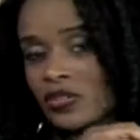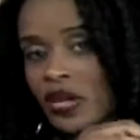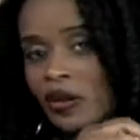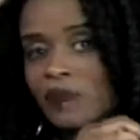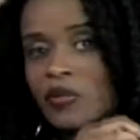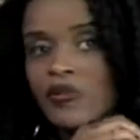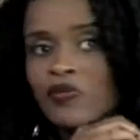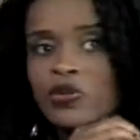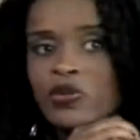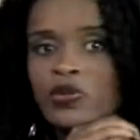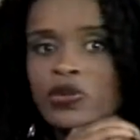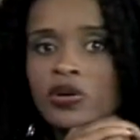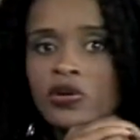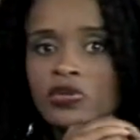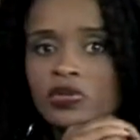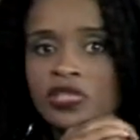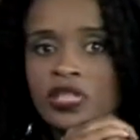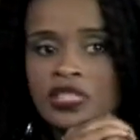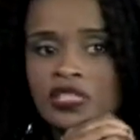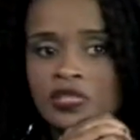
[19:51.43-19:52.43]
I mean, if you know
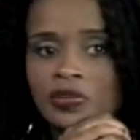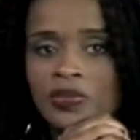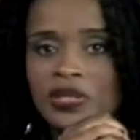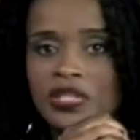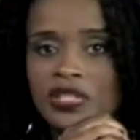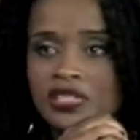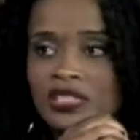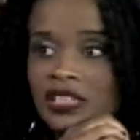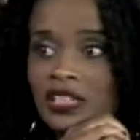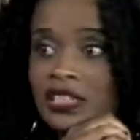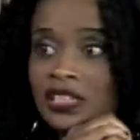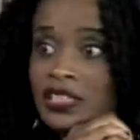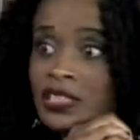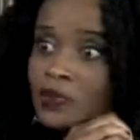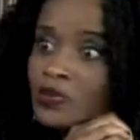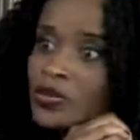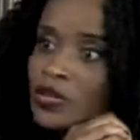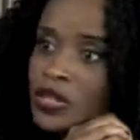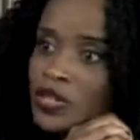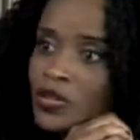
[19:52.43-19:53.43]
that somebody is selling
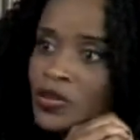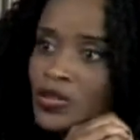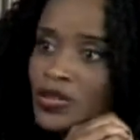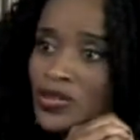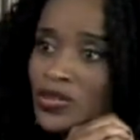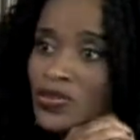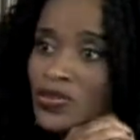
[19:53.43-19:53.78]
something that you can use,